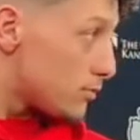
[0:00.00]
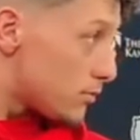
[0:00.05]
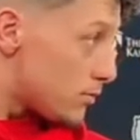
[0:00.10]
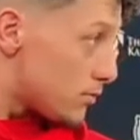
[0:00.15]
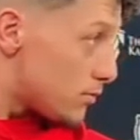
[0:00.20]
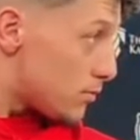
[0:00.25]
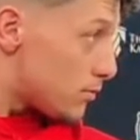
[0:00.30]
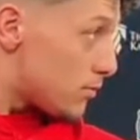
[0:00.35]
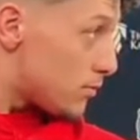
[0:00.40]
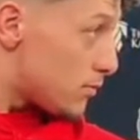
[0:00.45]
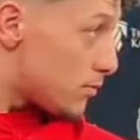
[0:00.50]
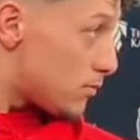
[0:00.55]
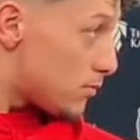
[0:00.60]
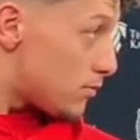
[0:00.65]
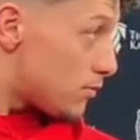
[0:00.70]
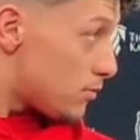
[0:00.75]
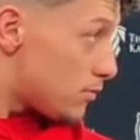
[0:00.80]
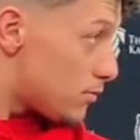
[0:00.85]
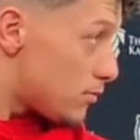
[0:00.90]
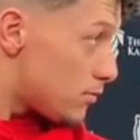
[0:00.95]
to
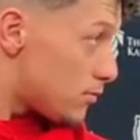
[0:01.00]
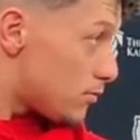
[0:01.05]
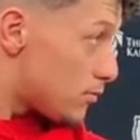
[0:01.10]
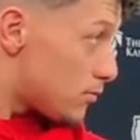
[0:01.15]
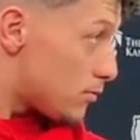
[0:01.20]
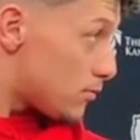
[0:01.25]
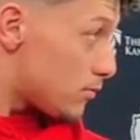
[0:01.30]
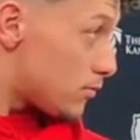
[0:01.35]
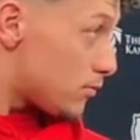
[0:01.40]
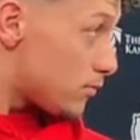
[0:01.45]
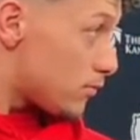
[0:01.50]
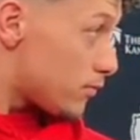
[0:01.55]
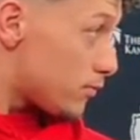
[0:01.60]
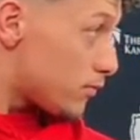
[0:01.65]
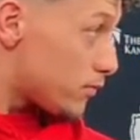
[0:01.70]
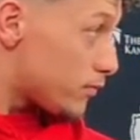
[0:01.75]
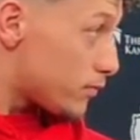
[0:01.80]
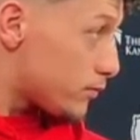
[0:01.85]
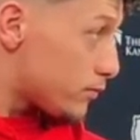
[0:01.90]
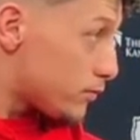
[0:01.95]
because they've actually been
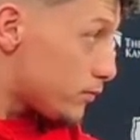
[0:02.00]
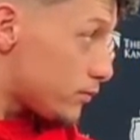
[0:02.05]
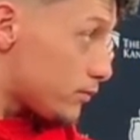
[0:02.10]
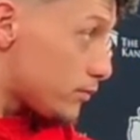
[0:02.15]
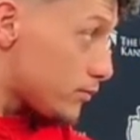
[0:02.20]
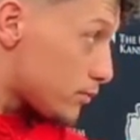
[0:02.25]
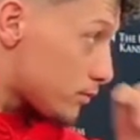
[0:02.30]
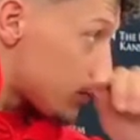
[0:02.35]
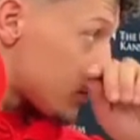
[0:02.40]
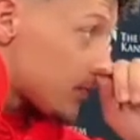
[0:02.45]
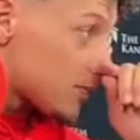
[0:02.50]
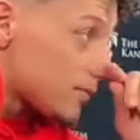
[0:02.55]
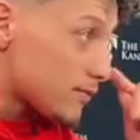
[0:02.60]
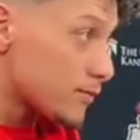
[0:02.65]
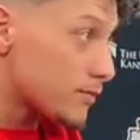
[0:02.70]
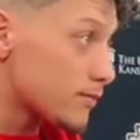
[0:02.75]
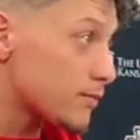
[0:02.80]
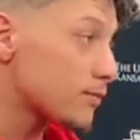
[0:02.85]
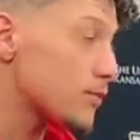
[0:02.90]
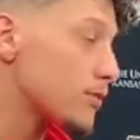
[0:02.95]
there, what preparation
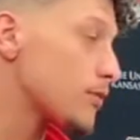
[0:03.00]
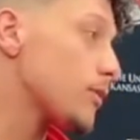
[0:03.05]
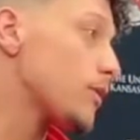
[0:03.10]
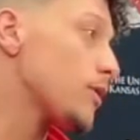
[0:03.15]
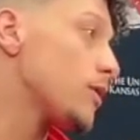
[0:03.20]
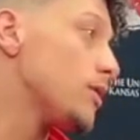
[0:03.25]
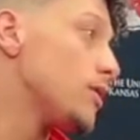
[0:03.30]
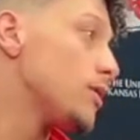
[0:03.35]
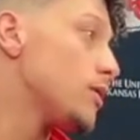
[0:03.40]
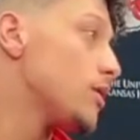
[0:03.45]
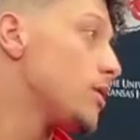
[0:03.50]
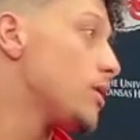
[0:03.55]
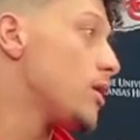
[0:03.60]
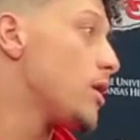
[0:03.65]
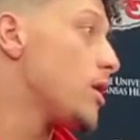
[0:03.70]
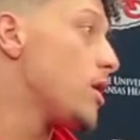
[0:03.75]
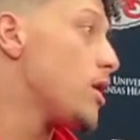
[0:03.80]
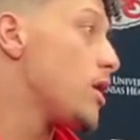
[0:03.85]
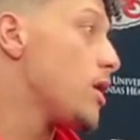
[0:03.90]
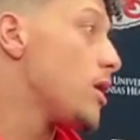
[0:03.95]
is like, and any whole
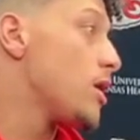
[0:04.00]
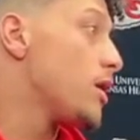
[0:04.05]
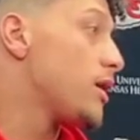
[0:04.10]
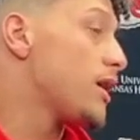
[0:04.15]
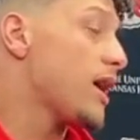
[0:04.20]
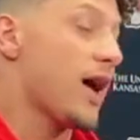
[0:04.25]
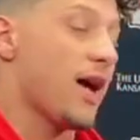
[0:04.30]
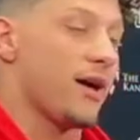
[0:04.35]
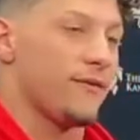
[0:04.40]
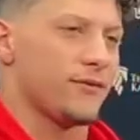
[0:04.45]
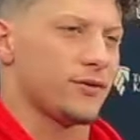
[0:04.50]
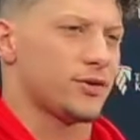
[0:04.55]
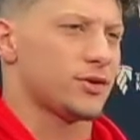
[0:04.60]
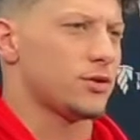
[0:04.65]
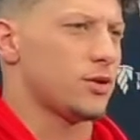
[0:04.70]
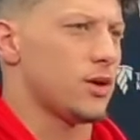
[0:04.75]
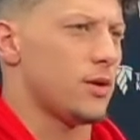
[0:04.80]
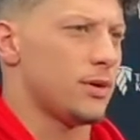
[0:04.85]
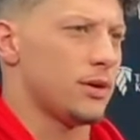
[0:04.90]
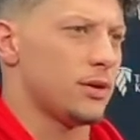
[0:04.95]
experience? Yeah, for
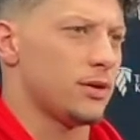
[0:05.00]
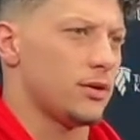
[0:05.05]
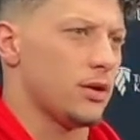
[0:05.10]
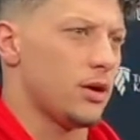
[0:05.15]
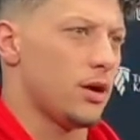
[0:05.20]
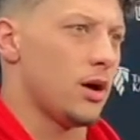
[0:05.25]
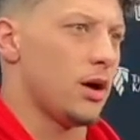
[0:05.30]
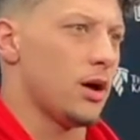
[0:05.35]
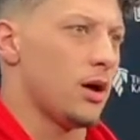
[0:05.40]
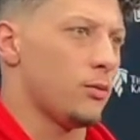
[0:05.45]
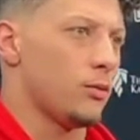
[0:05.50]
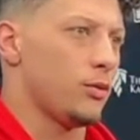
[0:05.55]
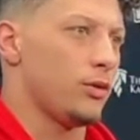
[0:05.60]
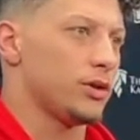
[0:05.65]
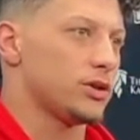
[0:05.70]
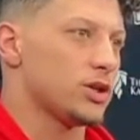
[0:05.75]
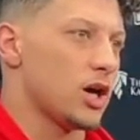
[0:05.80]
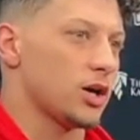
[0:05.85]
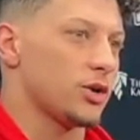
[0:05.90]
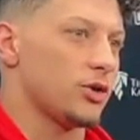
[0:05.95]
sure. I mean, uh,
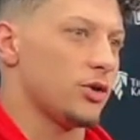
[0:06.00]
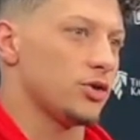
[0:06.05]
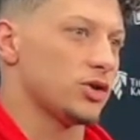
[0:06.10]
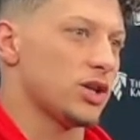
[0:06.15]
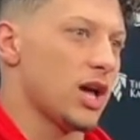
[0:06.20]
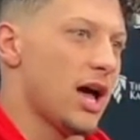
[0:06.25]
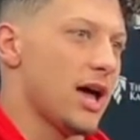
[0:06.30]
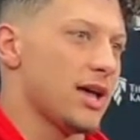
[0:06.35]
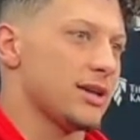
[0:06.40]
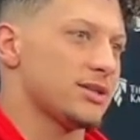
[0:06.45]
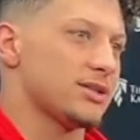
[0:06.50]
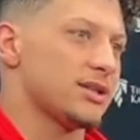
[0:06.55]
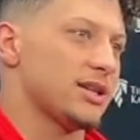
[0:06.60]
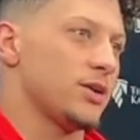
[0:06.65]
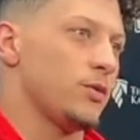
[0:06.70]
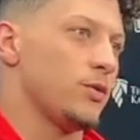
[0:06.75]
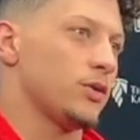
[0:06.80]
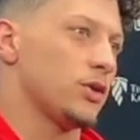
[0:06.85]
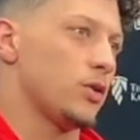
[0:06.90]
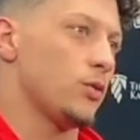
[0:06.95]
really talking to those guys,
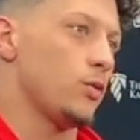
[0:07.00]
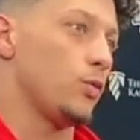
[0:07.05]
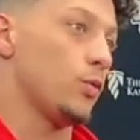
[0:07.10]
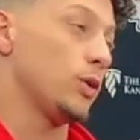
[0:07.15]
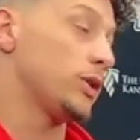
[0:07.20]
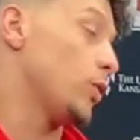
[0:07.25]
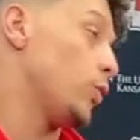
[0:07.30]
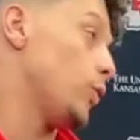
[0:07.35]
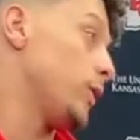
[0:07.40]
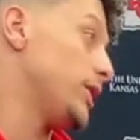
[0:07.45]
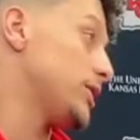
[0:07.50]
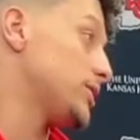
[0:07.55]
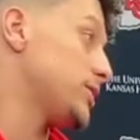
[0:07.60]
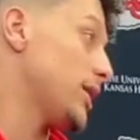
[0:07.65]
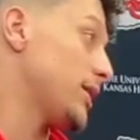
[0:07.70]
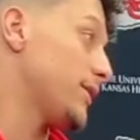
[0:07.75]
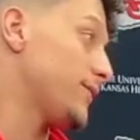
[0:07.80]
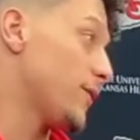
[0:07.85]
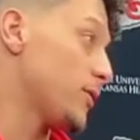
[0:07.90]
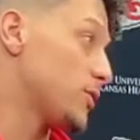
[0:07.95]
seeing what the what the week's
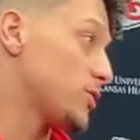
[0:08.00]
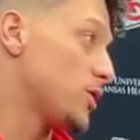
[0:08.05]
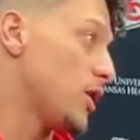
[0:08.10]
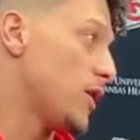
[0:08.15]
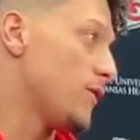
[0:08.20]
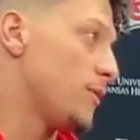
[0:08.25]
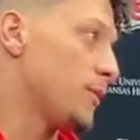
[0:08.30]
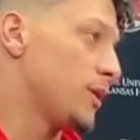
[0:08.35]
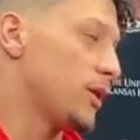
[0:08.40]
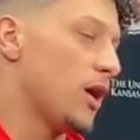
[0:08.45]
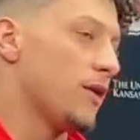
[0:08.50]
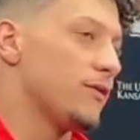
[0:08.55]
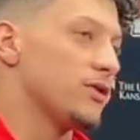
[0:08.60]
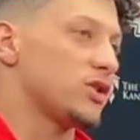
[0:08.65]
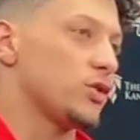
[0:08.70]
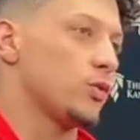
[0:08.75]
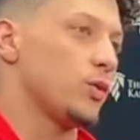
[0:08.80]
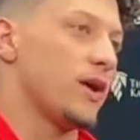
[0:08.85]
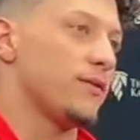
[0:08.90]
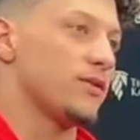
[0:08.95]
like. First off, I mean,
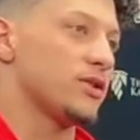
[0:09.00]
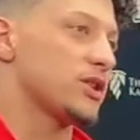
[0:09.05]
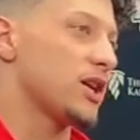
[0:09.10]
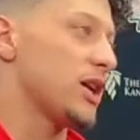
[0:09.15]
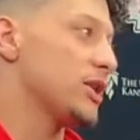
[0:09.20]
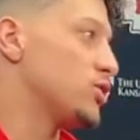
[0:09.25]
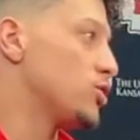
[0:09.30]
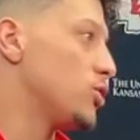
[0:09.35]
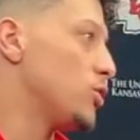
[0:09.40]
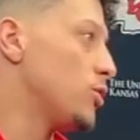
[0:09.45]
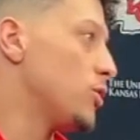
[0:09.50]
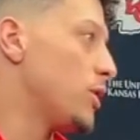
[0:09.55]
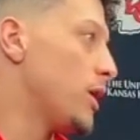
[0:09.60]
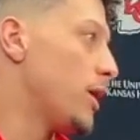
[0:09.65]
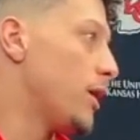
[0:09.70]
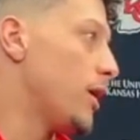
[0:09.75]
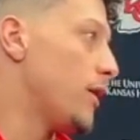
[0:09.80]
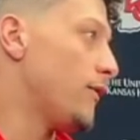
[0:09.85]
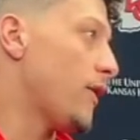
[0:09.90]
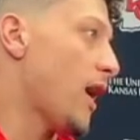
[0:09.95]
obviously we have a schedule uh,
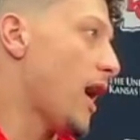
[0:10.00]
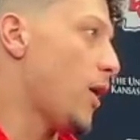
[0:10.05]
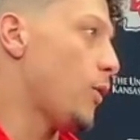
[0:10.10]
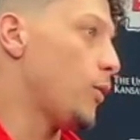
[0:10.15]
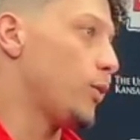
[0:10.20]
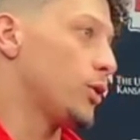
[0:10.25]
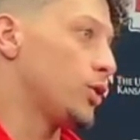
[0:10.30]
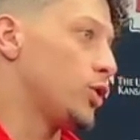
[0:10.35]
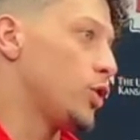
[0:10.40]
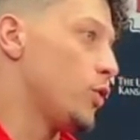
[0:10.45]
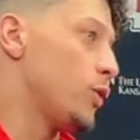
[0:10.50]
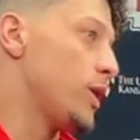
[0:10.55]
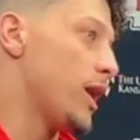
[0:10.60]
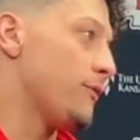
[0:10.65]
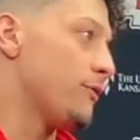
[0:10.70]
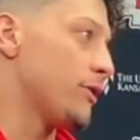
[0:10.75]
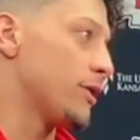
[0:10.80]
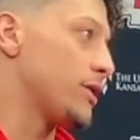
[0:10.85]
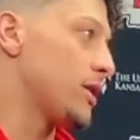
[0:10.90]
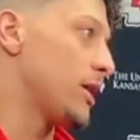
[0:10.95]
of how we're doing
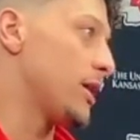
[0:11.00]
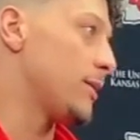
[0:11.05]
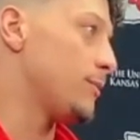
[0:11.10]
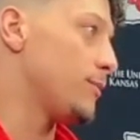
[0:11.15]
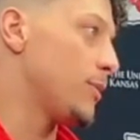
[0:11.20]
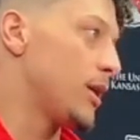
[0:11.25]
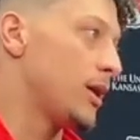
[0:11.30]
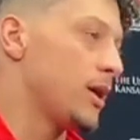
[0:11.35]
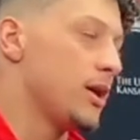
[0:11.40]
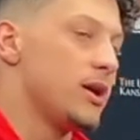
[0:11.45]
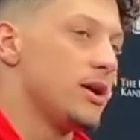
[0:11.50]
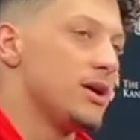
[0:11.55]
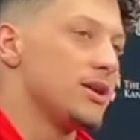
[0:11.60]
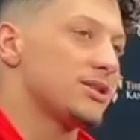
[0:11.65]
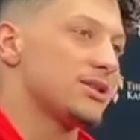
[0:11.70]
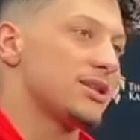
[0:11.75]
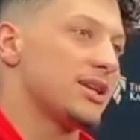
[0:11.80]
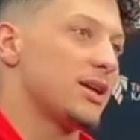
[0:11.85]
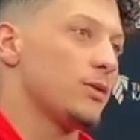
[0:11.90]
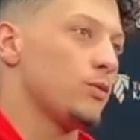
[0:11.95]
everything, but
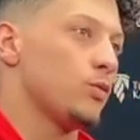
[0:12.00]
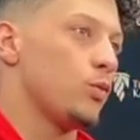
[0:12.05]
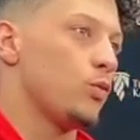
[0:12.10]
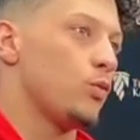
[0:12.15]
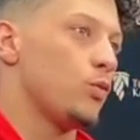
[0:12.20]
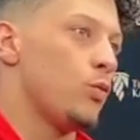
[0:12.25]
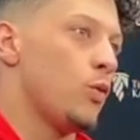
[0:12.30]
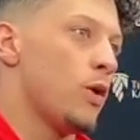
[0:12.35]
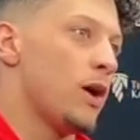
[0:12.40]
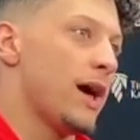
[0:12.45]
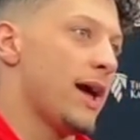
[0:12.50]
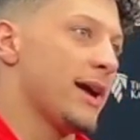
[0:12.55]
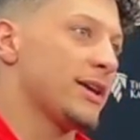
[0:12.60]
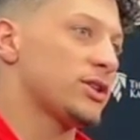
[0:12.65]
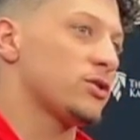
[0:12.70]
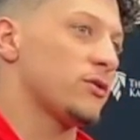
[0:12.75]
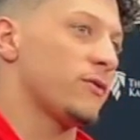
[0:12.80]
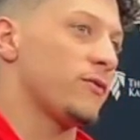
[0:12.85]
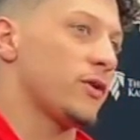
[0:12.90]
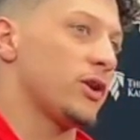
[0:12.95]
seeing what
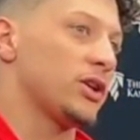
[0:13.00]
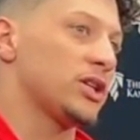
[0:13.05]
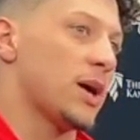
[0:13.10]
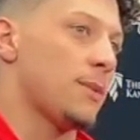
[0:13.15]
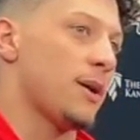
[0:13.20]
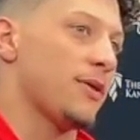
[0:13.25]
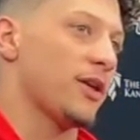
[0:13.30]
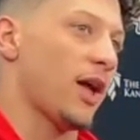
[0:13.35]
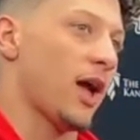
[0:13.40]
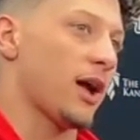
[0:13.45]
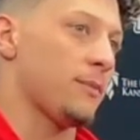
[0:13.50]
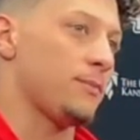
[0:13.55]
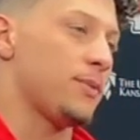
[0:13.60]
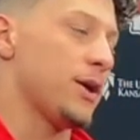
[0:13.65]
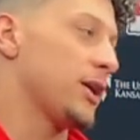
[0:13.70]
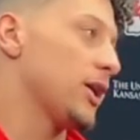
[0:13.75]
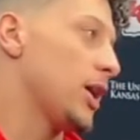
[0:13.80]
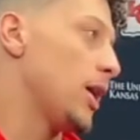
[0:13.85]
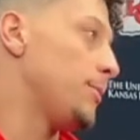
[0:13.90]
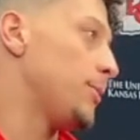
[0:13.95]
extra free time I think I can
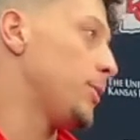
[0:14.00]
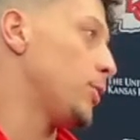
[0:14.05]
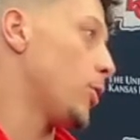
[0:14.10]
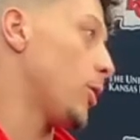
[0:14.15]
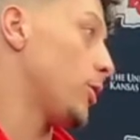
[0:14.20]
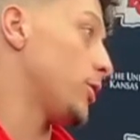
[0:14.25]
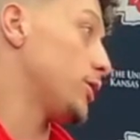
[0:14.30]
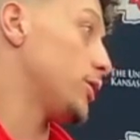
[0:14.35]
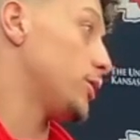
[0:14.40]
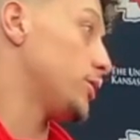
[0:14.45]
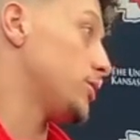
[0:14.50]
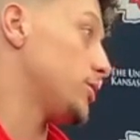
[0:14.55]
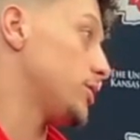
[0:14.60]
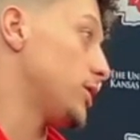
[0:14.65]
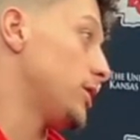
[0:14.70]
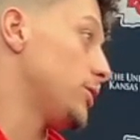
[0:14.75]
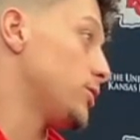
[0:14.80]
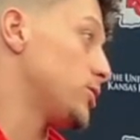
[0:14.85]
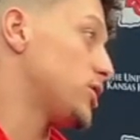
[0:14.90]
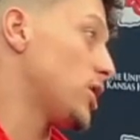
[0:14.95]
pick up in order to,
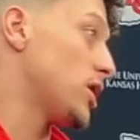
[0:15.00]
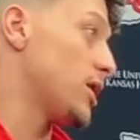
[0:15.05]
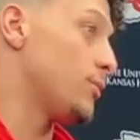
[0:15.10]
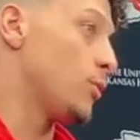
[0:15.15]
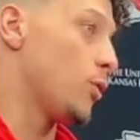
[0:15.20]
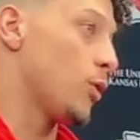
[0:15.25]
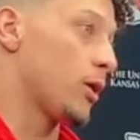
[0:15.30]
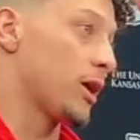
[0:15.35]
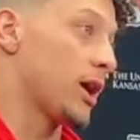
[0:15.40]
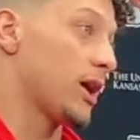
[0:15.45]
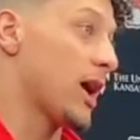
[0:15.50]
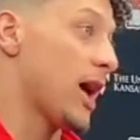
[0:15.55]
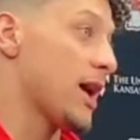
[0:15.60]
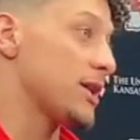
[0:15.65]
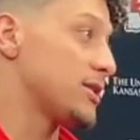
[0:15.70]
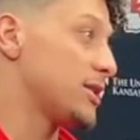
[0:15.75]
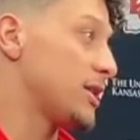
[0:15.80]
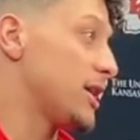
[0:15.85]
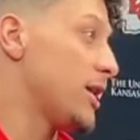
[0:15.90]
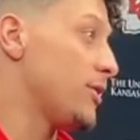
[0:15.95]
to either study more or get
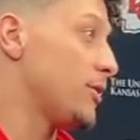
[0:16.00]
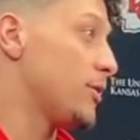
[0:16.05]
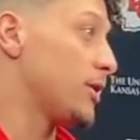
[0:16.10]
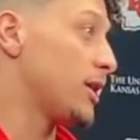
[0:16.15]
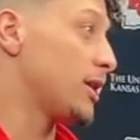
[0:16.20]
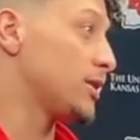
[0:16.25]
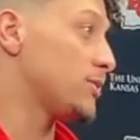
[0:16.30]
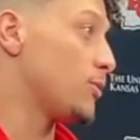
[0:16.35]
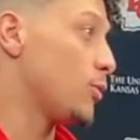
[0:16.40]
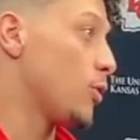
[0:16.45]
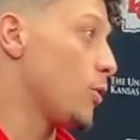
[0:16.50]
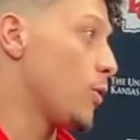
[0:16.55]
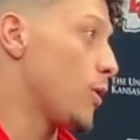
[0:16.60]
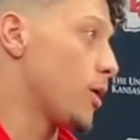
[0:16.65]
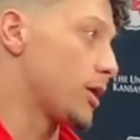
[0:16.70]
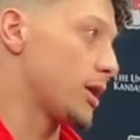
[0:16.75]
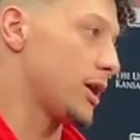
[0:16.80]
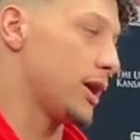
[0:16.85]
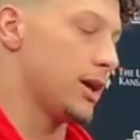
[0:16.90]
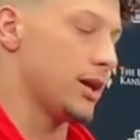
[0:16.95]
guys together to get some more
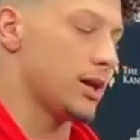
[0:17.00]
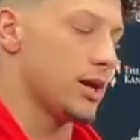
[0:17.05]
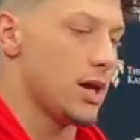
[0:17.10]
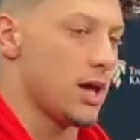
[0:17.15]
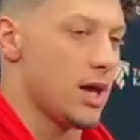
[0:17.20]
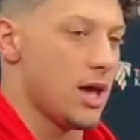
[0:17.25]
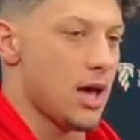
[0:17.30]
work in.